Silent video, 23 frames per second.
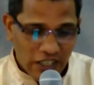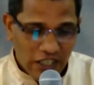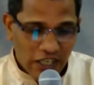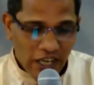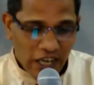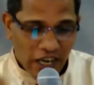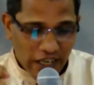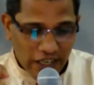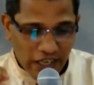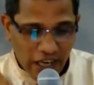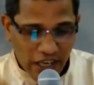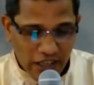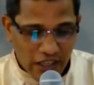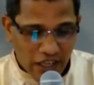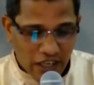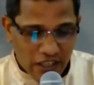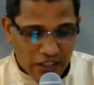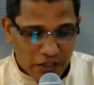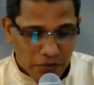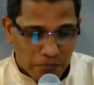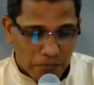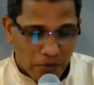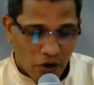
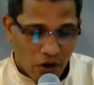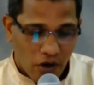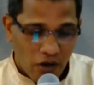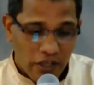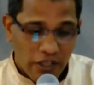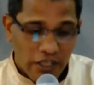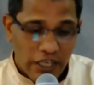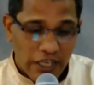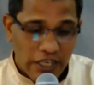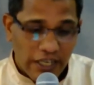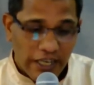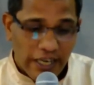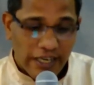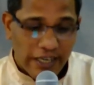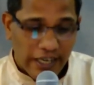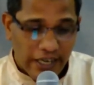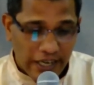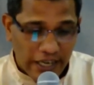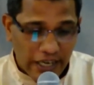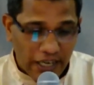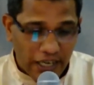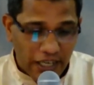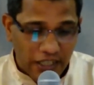Hallelujah. In
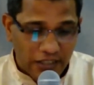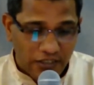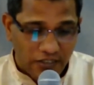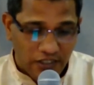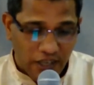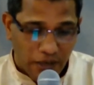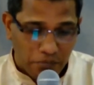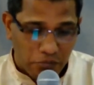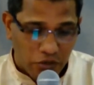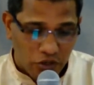again in chapter